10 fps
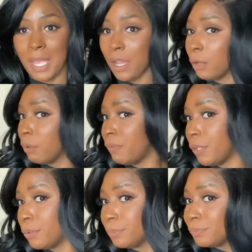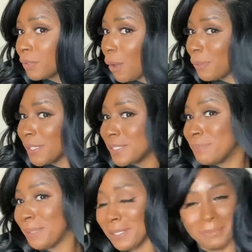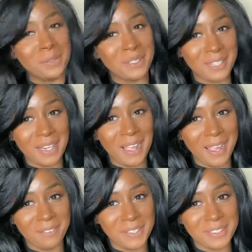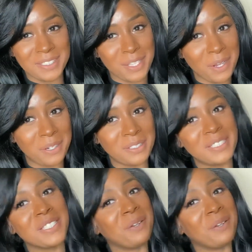hair review on this bomb unit that I have installed.